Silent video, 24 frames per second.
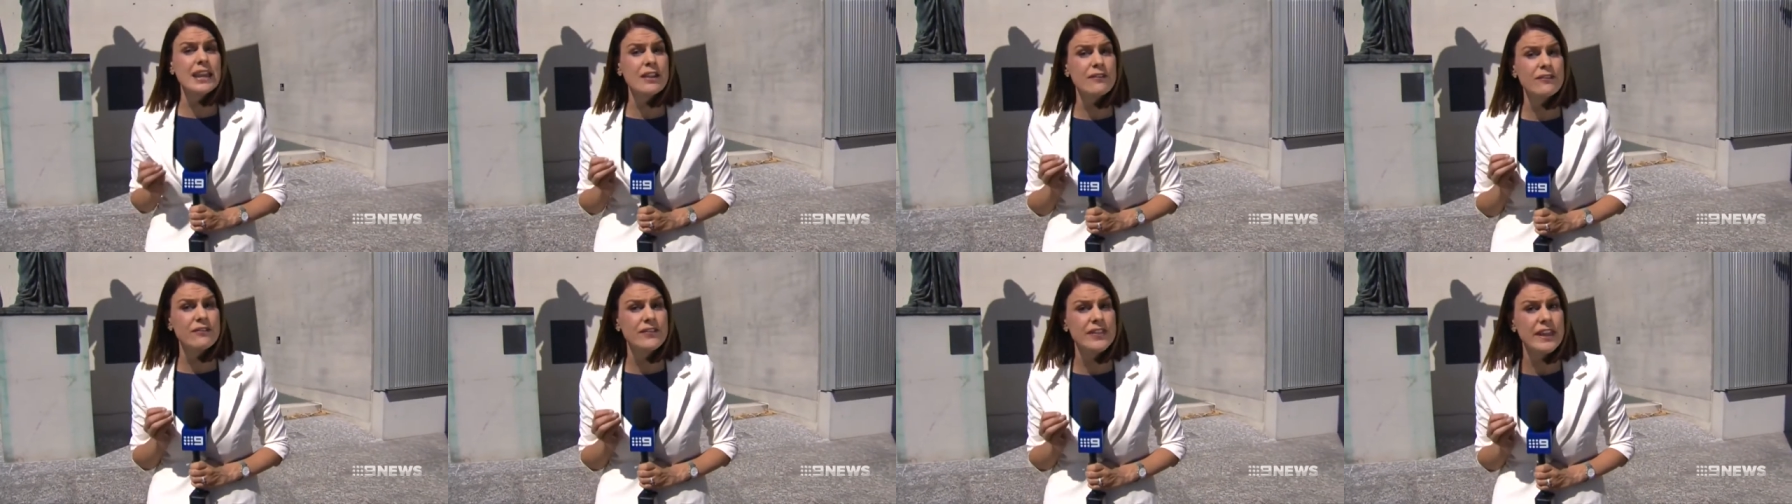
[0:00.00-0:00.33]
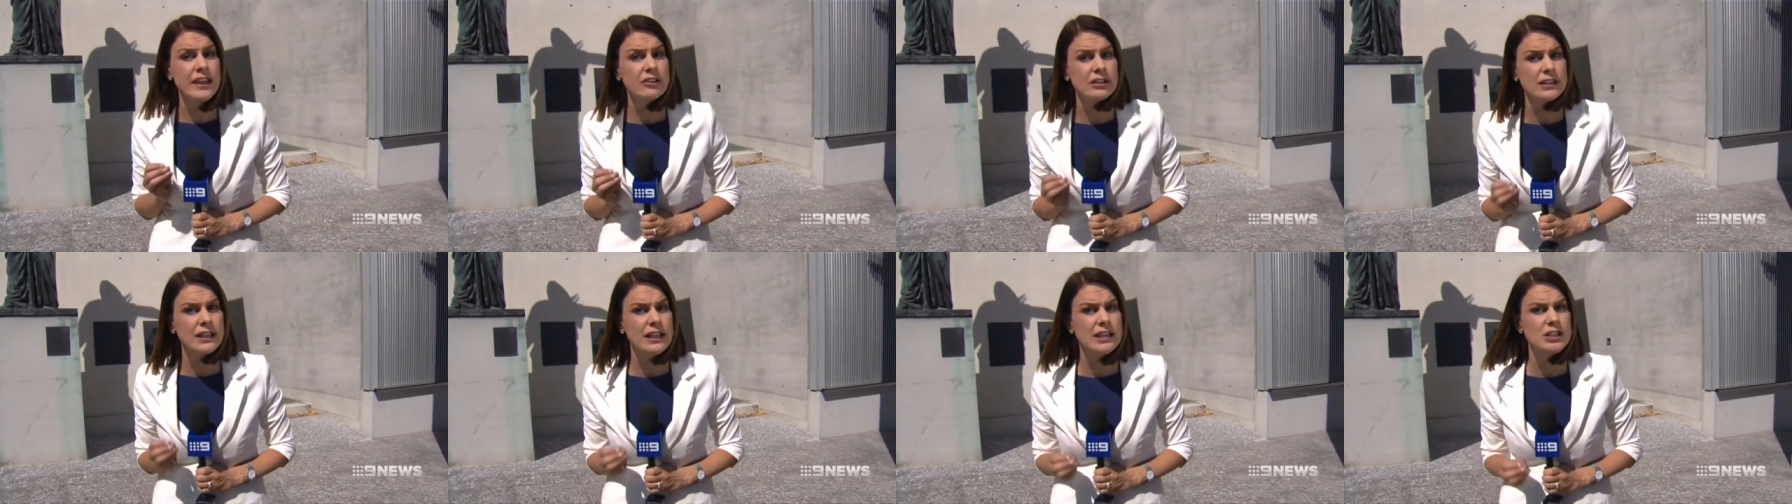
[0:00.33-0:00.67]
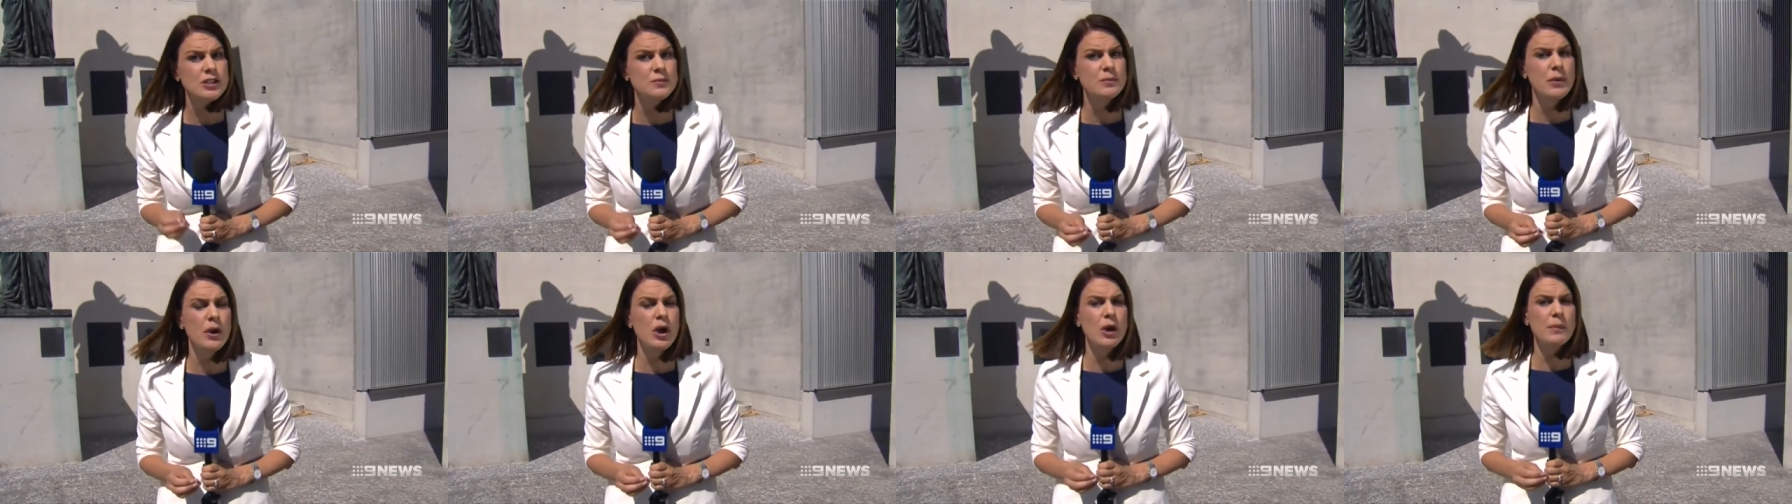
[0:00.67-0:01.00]
if their
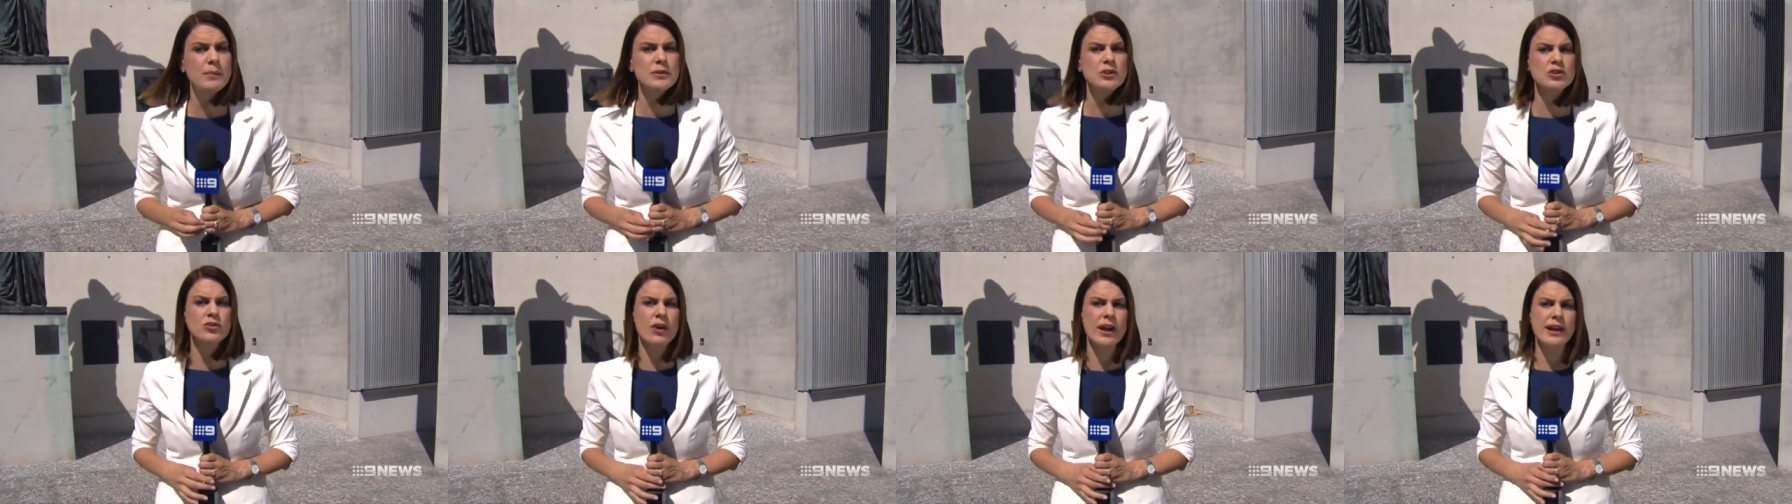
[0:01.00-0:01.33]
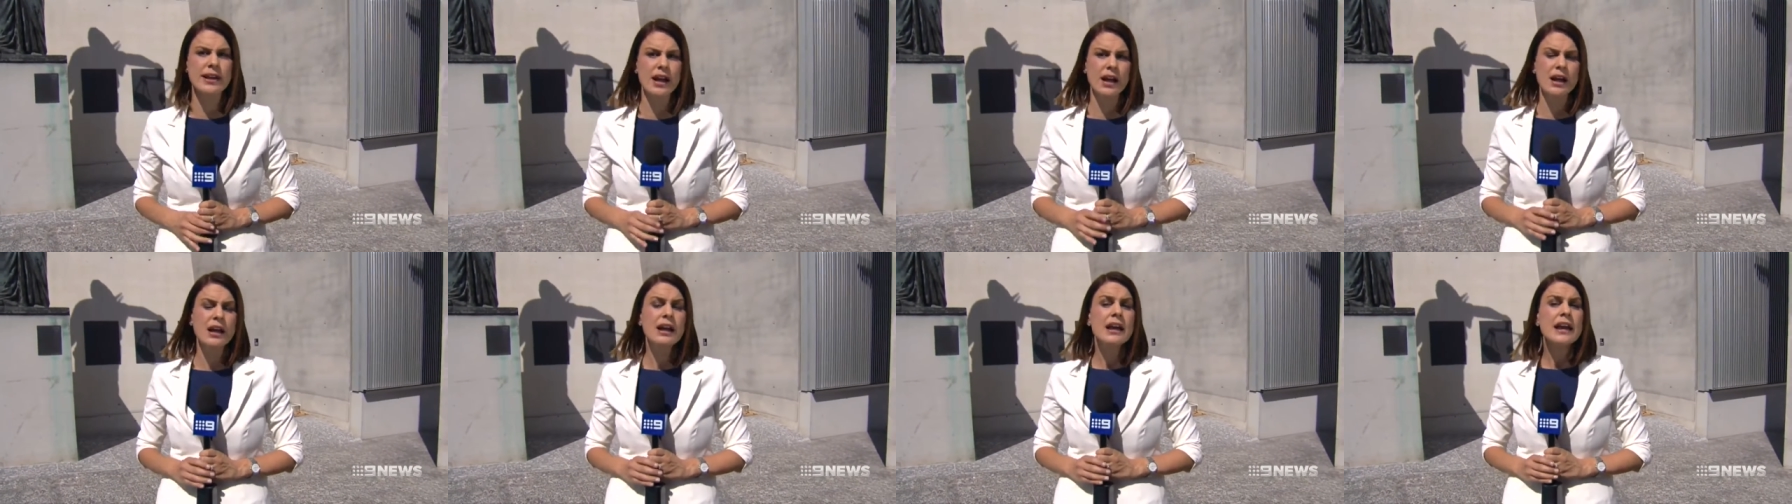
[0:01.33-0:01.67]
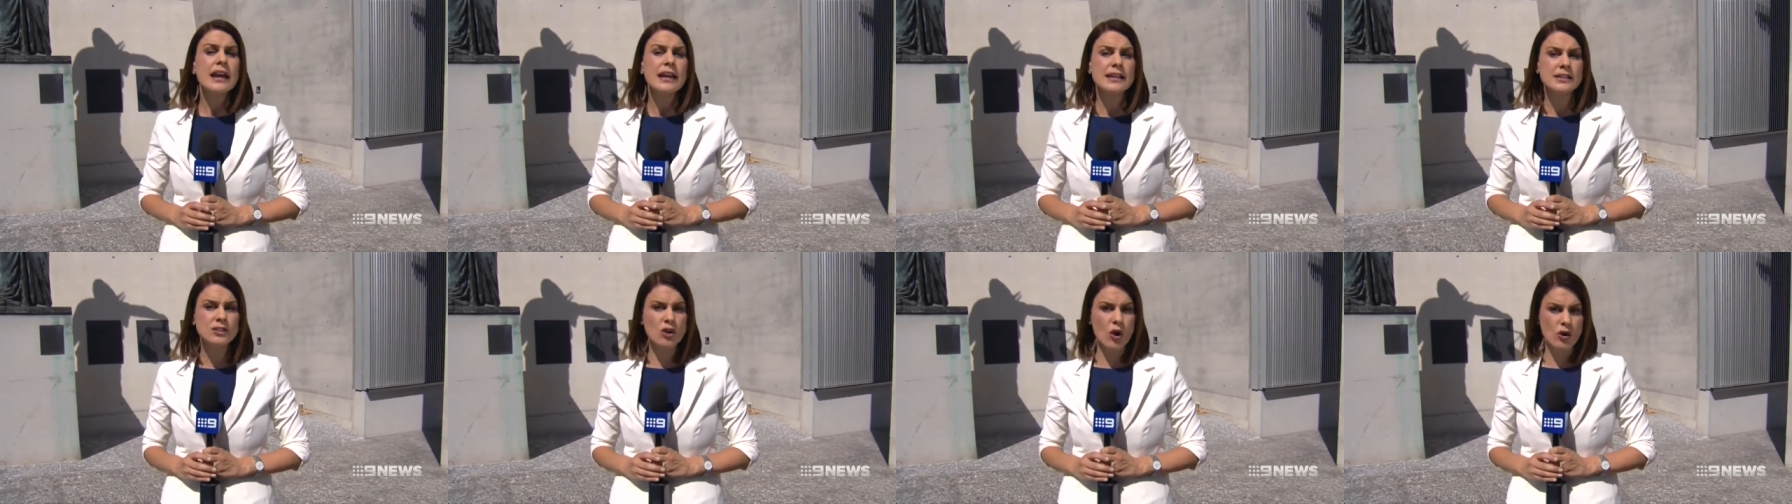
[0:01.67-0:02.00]
alleged perpetrator
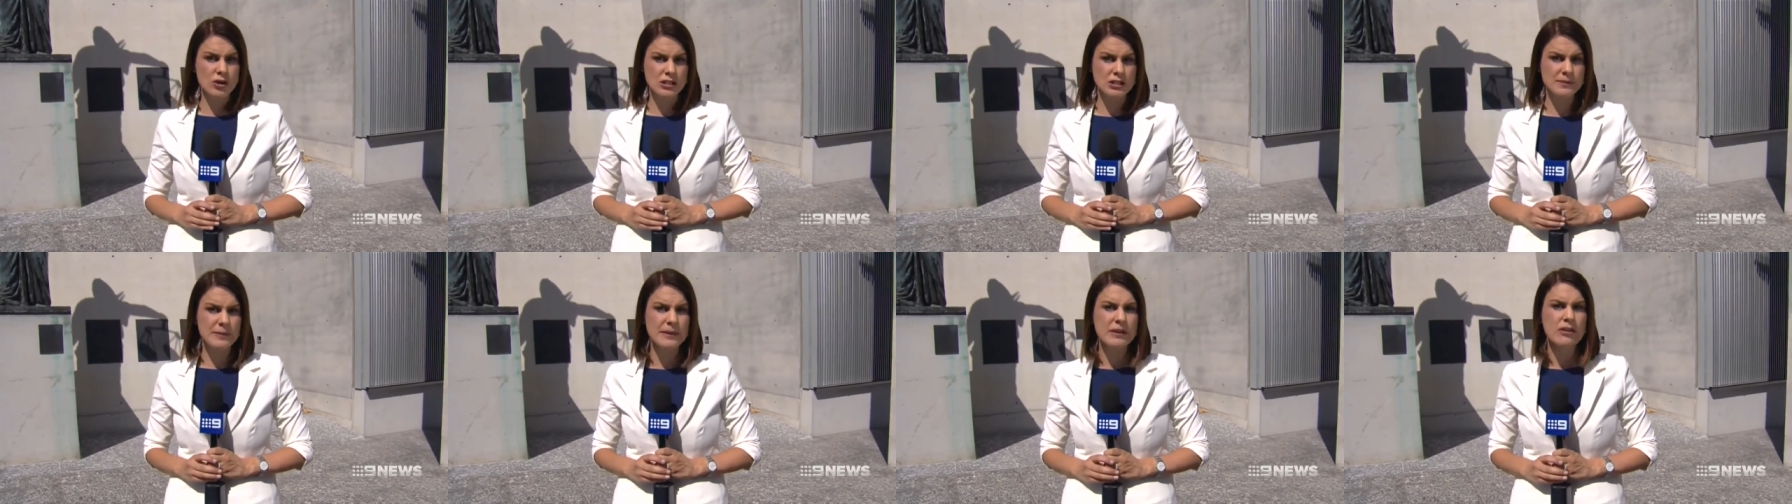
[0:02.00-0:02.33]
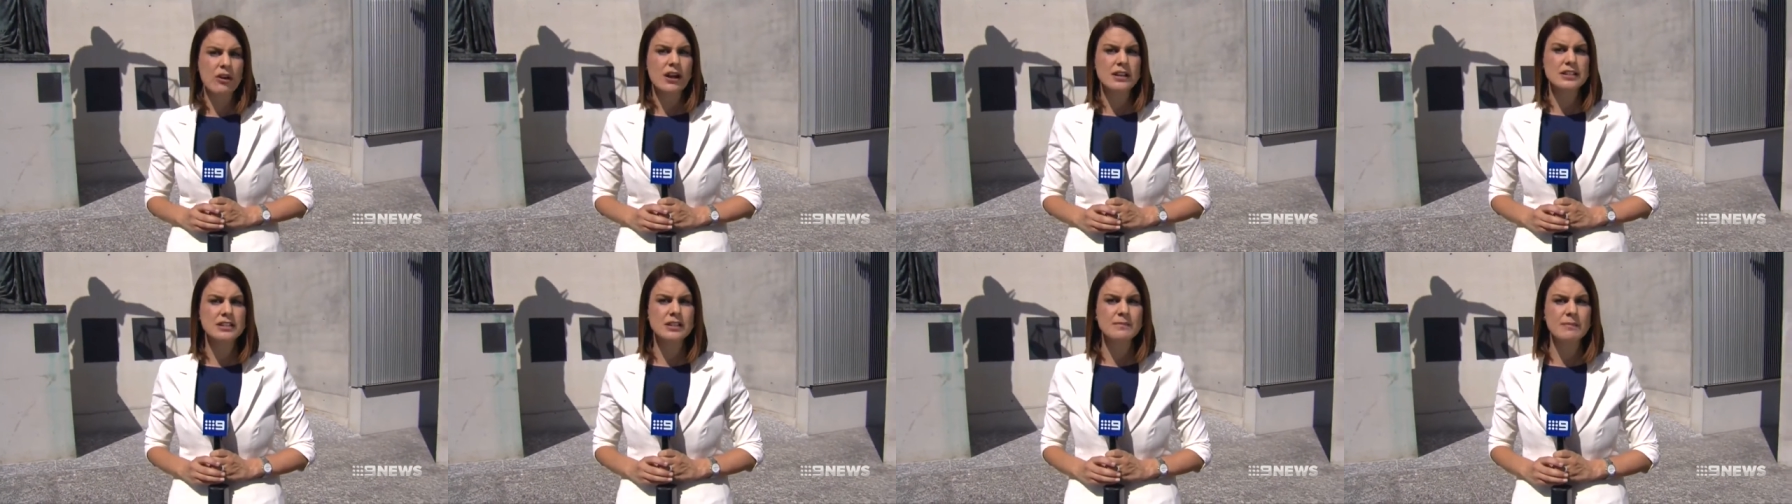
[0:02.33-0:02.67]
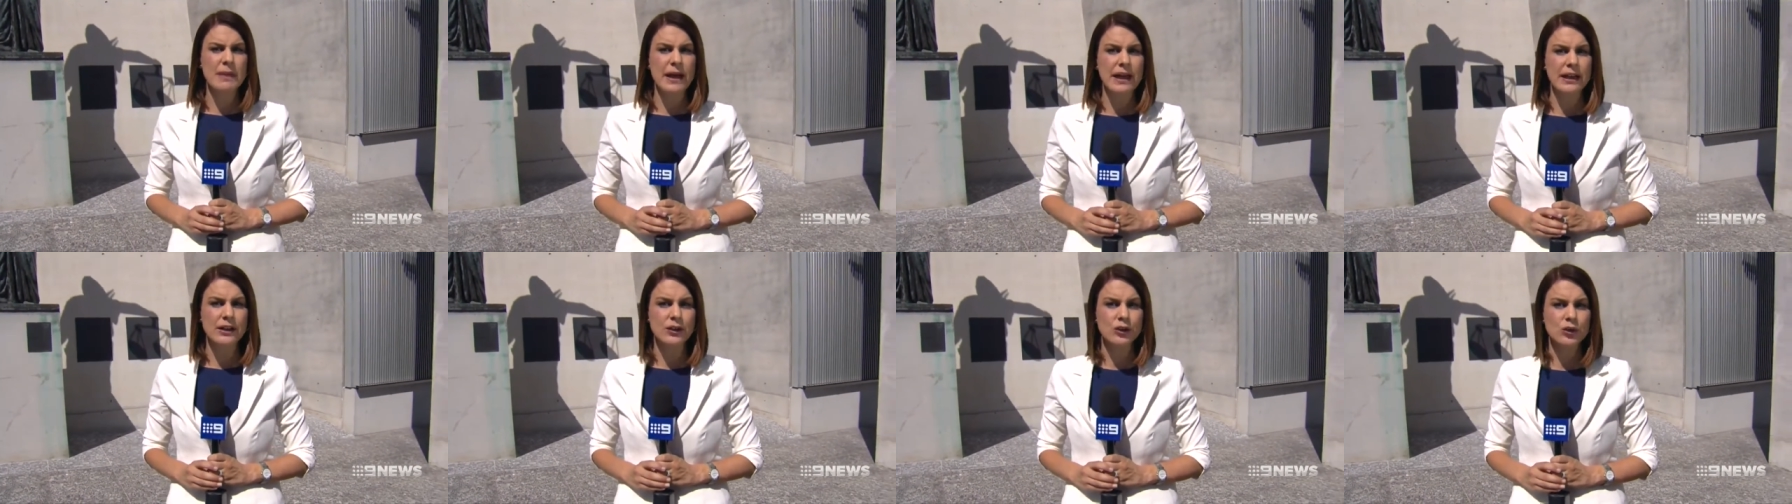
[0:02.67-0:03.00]
is going to be granted
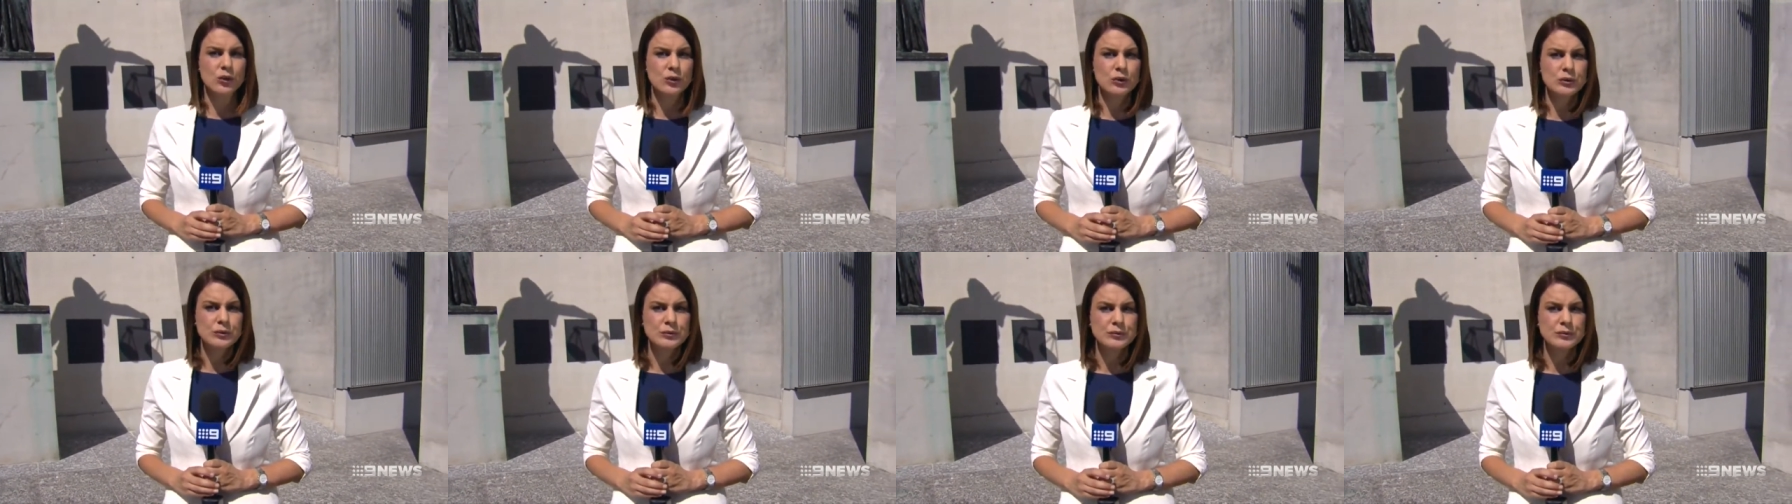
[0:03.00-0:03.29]
bail.